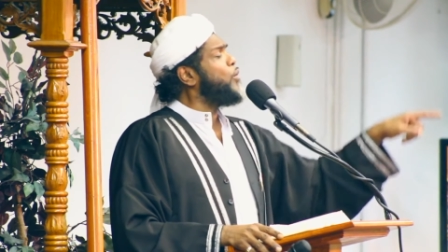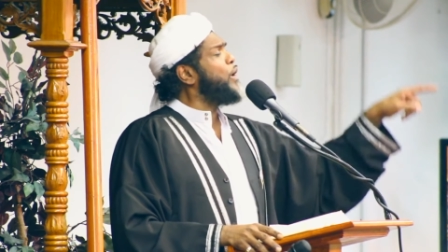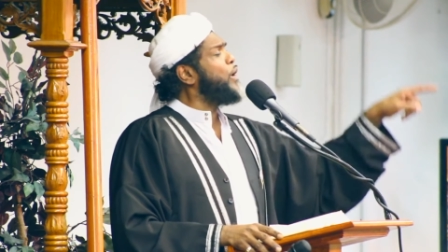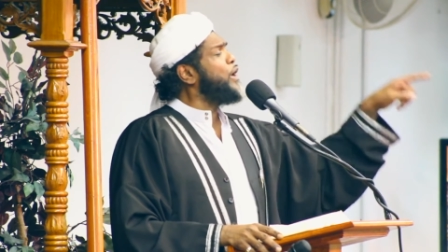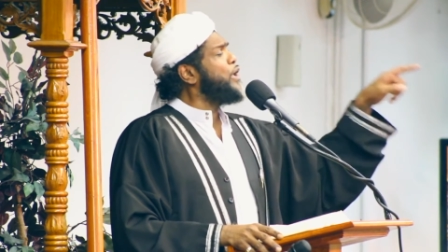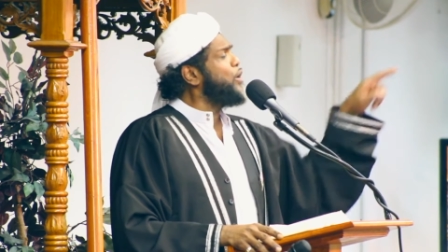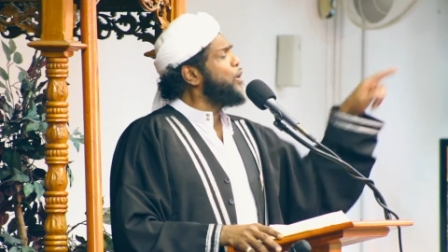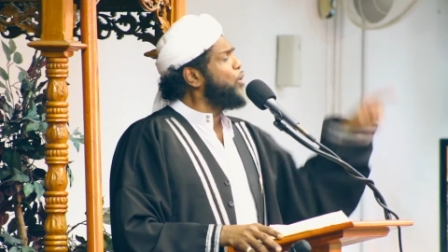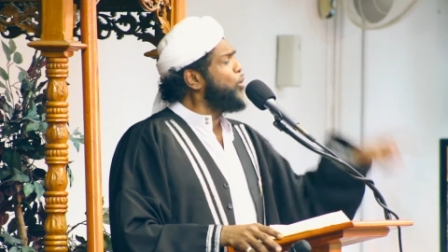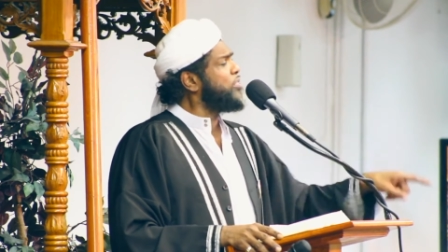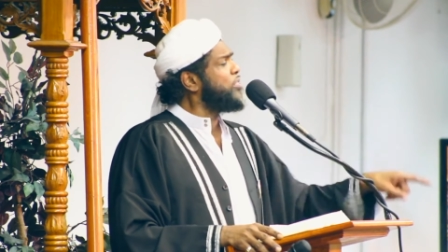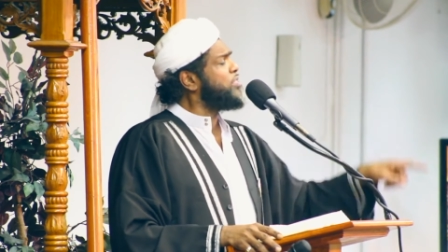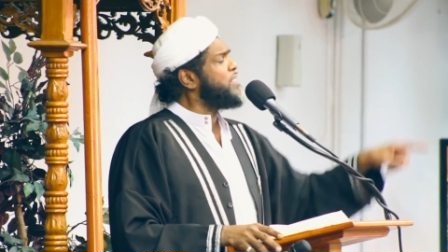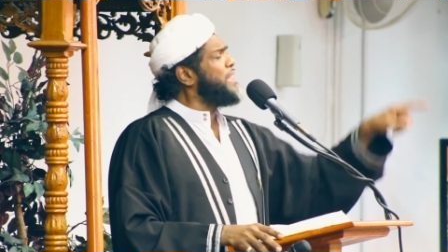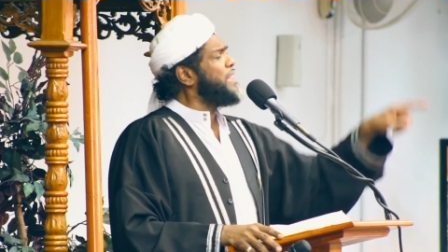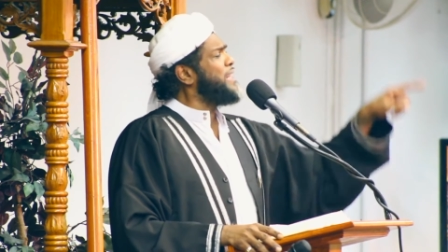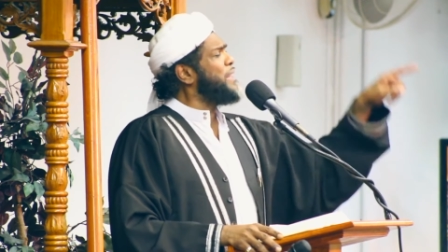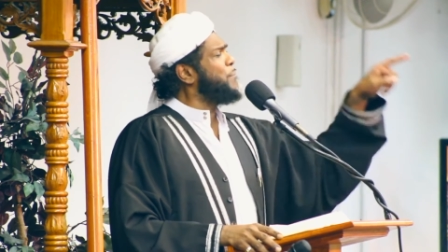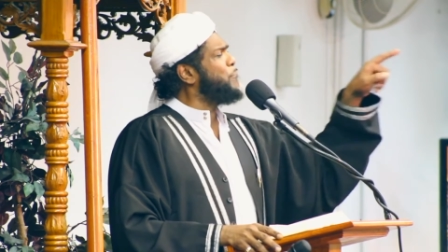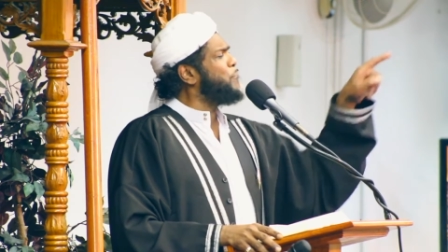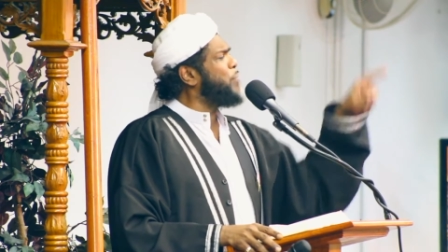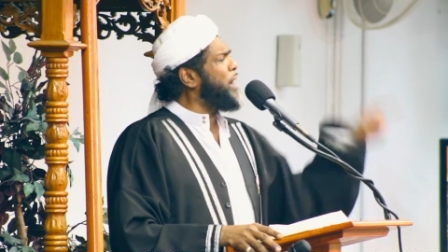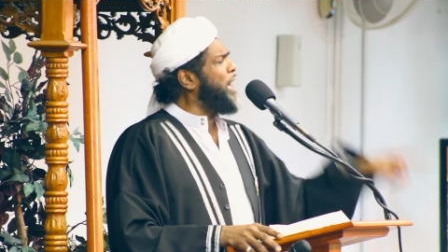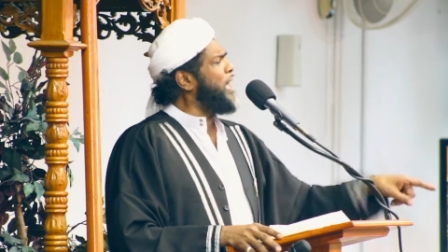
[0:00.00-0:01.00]
our youth in
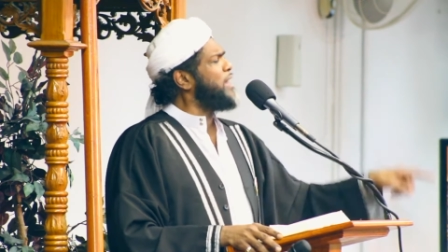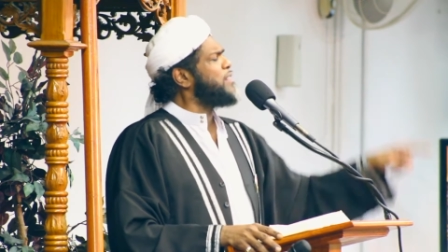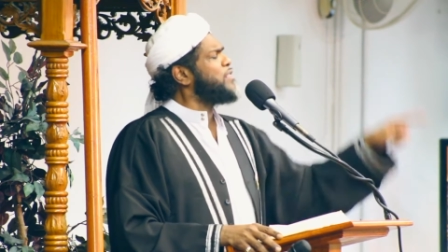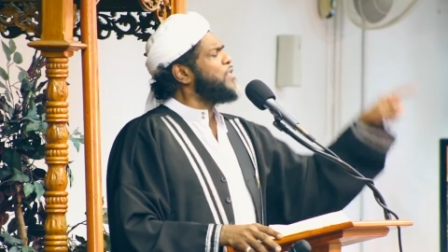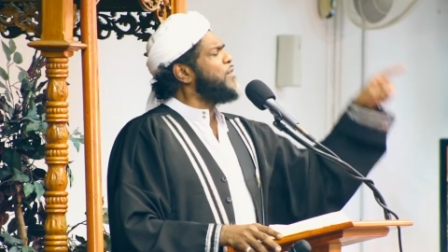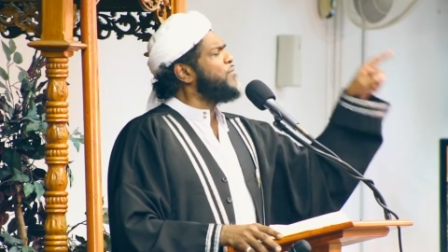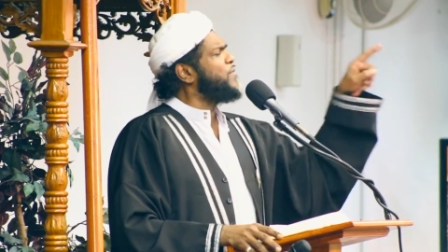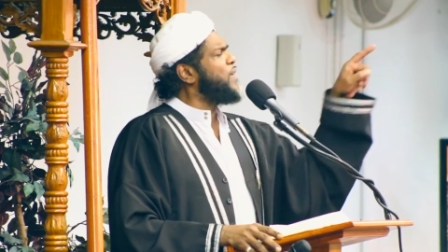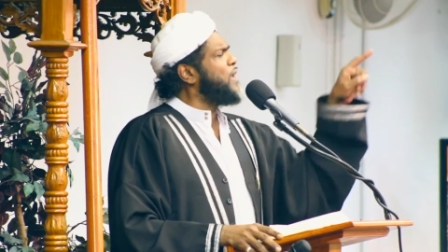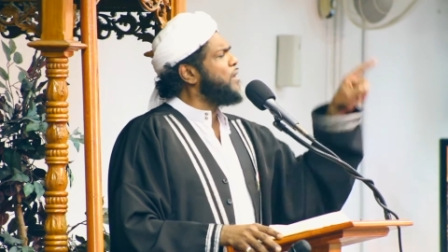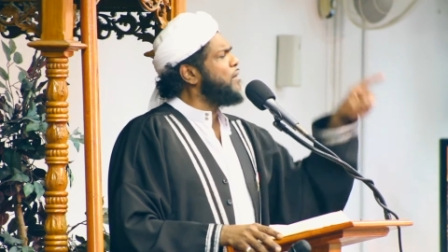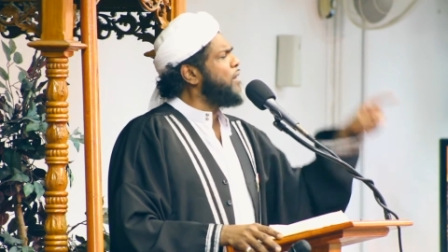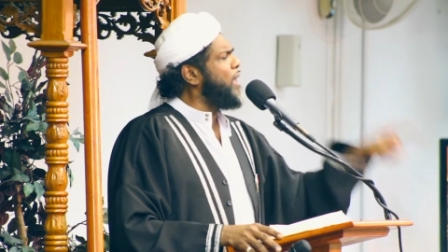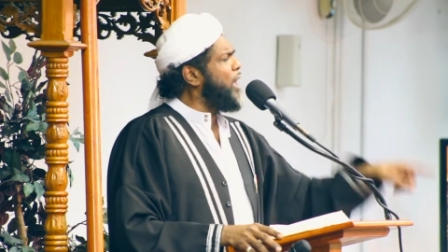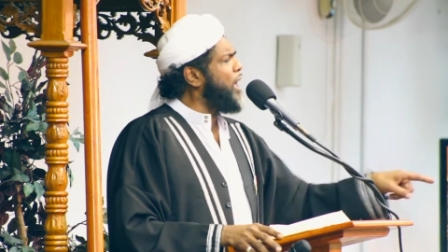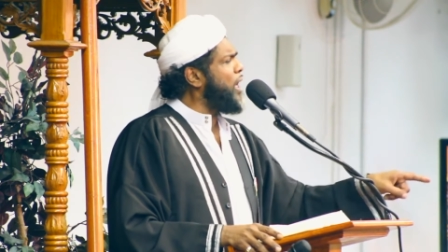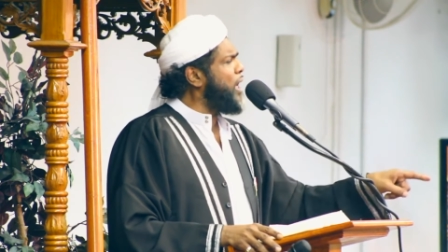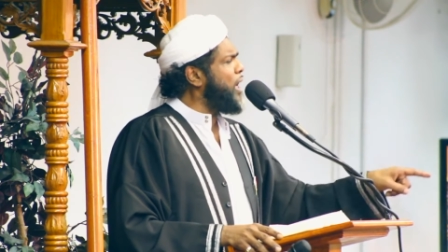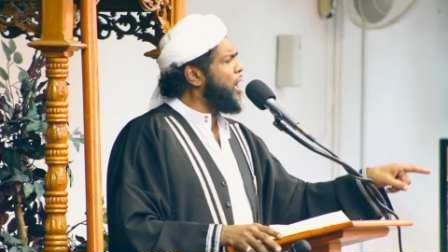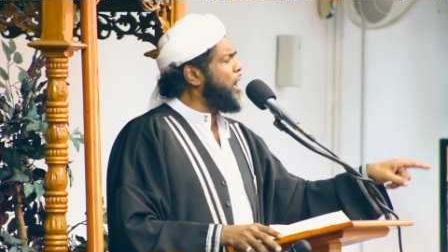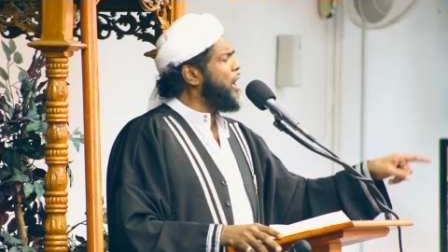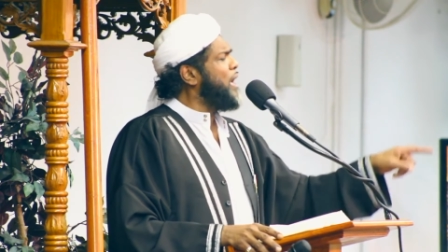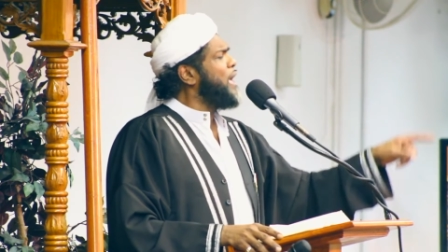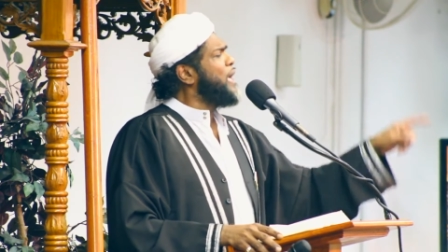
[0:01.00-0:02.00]
the path of
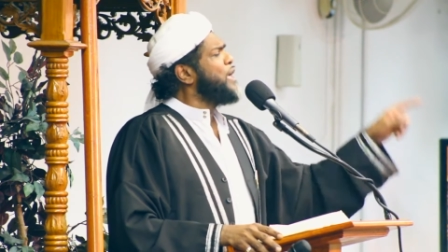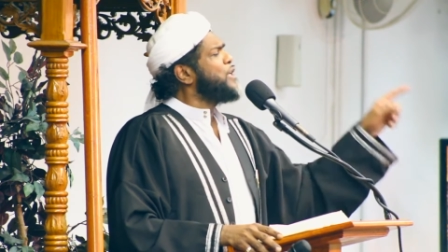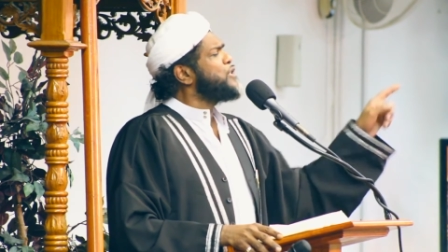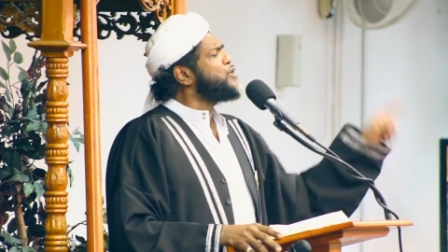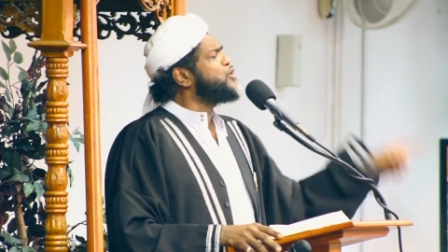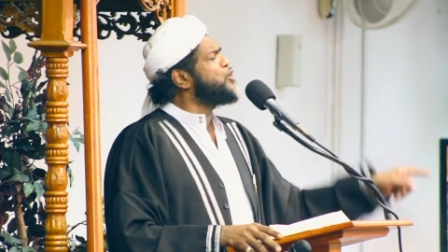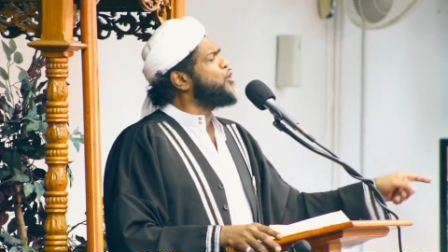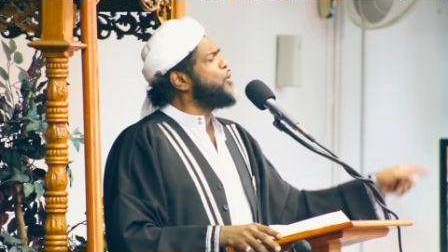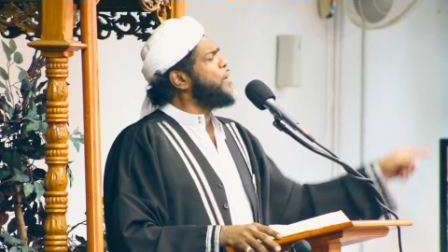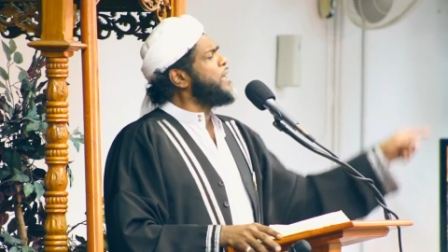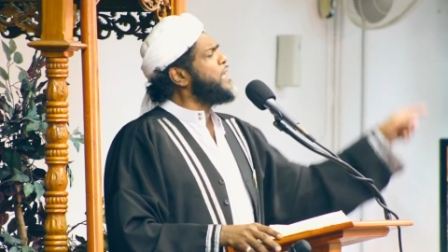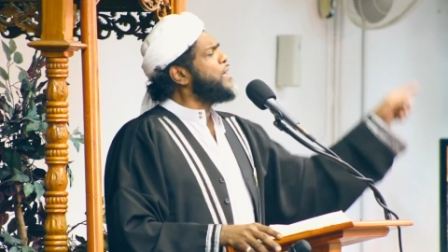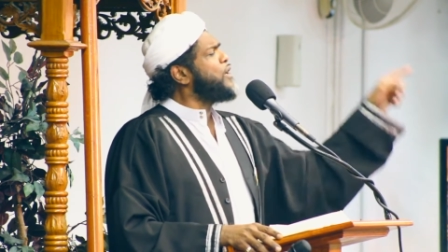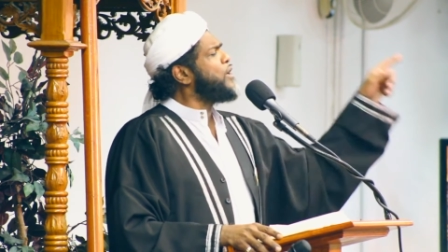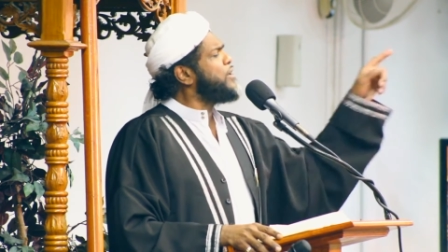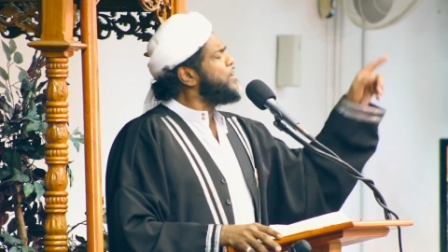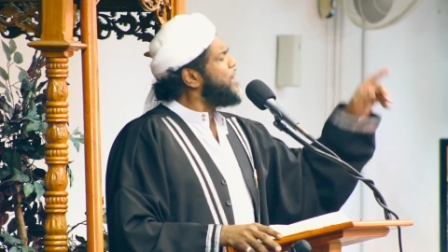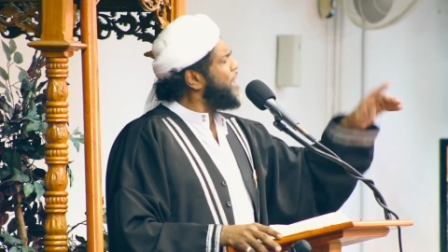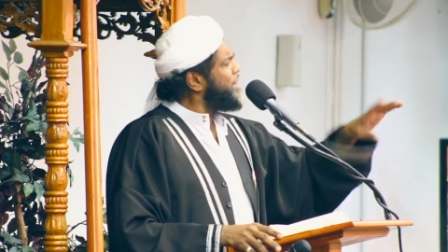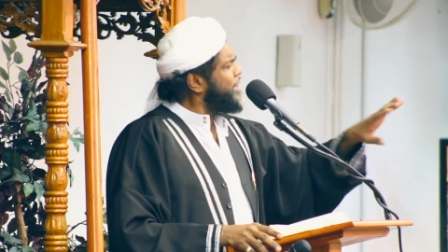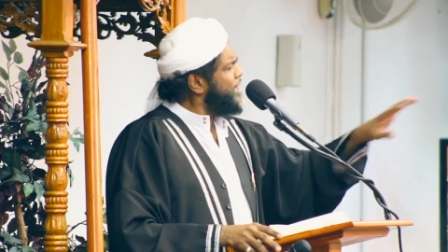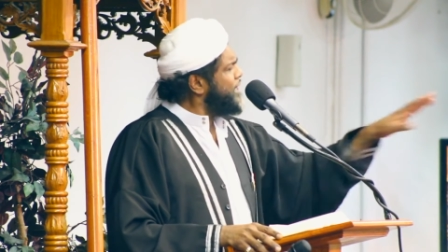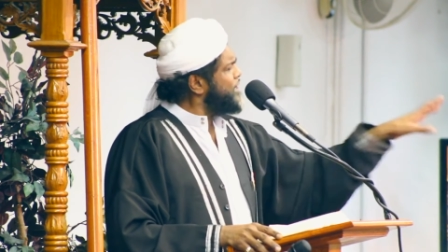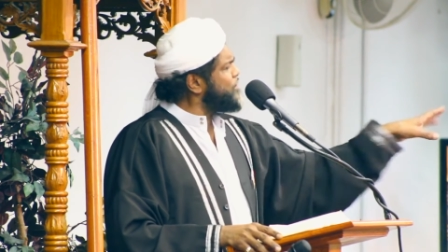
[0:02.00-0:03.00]
Allah, doing good.
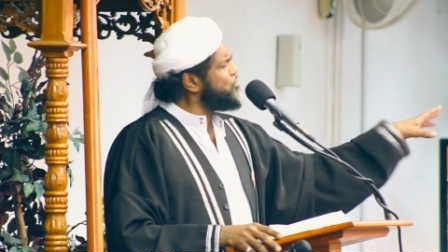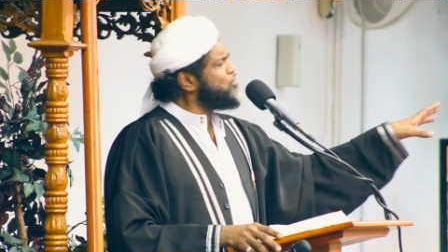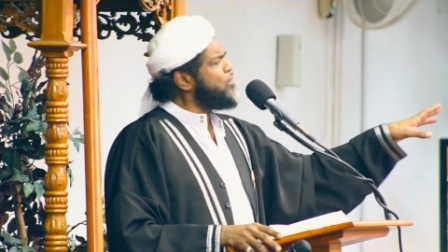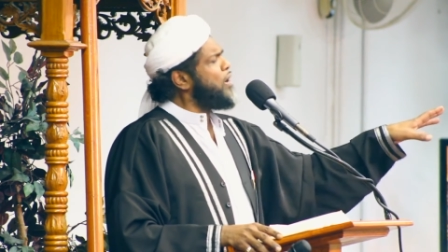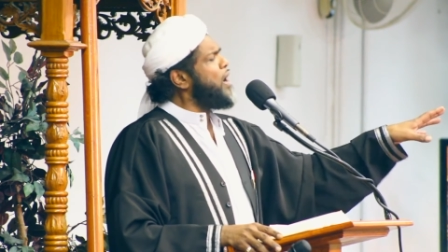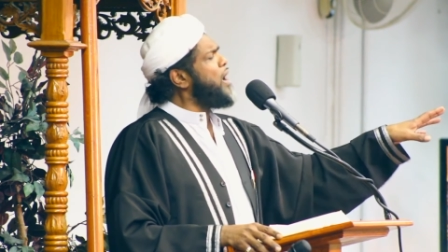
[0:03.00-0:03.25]
Nothing is